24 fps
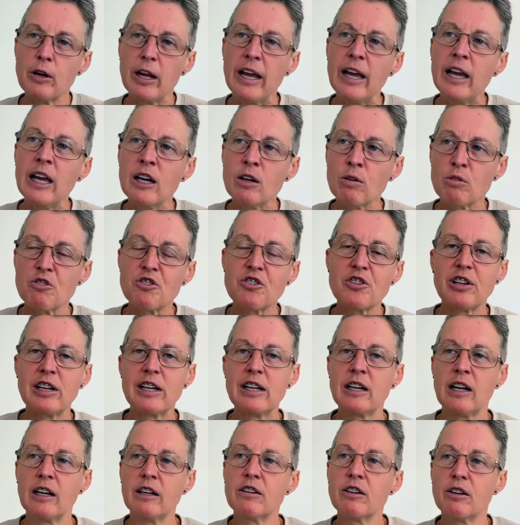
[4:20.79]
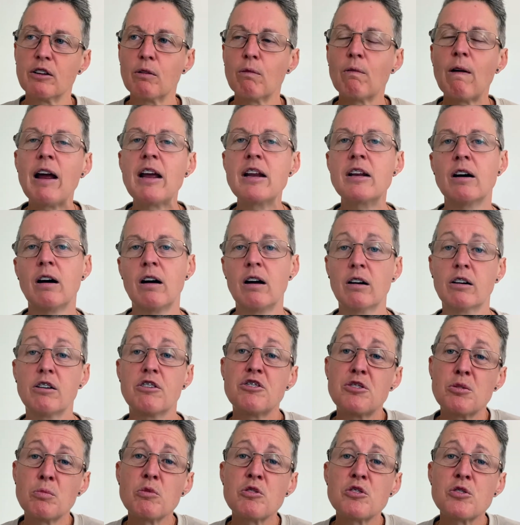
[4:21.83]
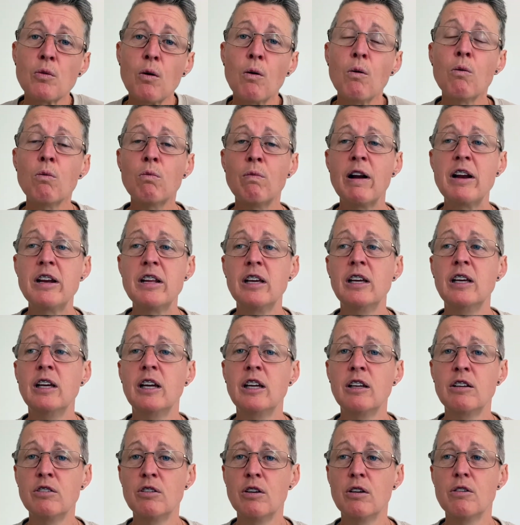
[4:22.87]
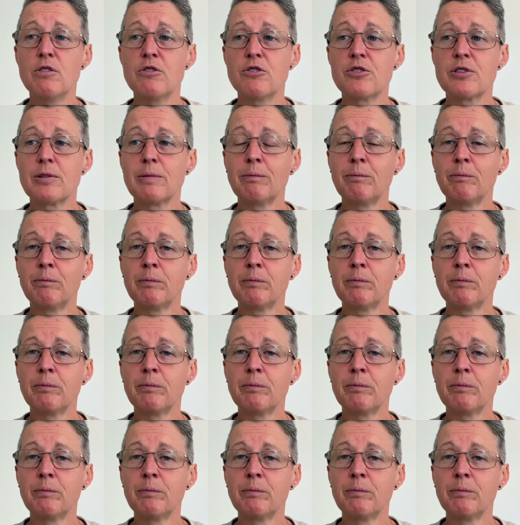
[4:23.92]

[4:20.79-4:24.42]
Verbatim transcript: in or slid under the radar because it was already in use.